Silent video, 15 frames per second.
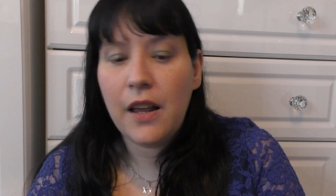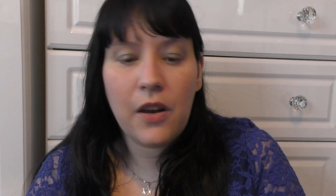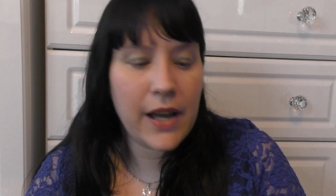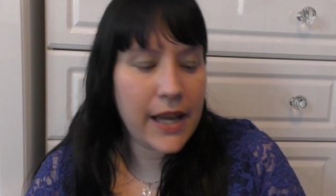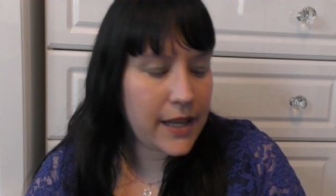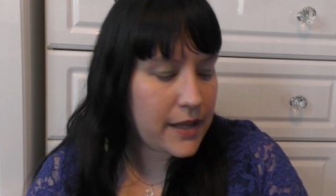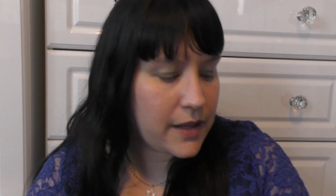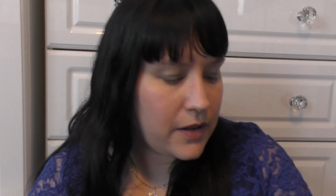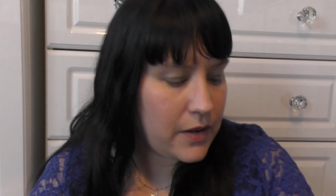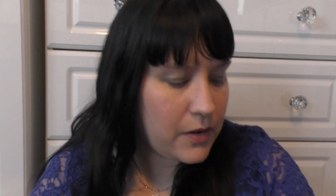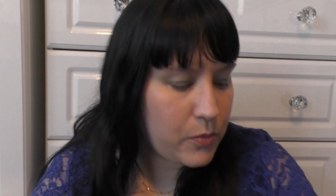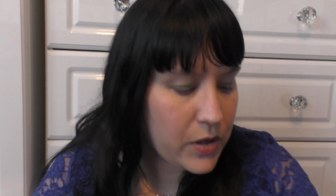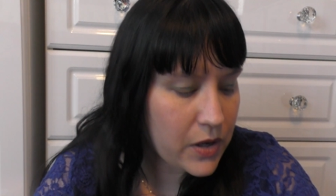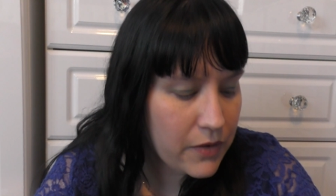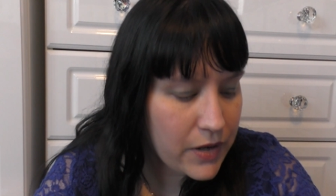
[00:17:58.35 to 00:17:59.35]
like
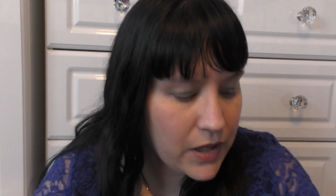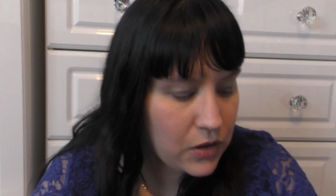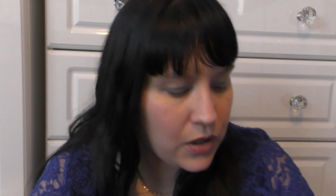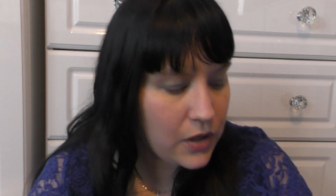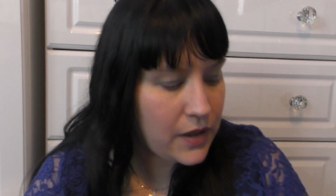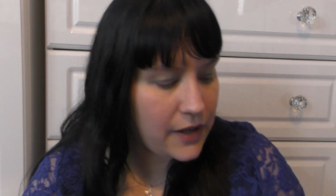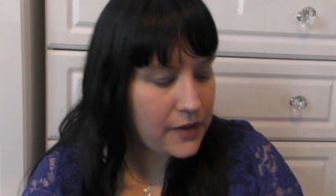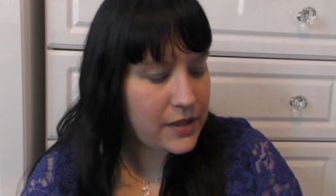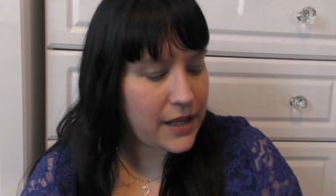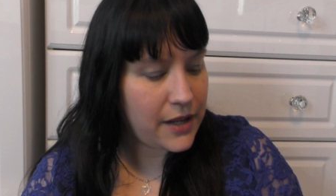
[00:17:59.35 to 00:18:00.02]
when i read through those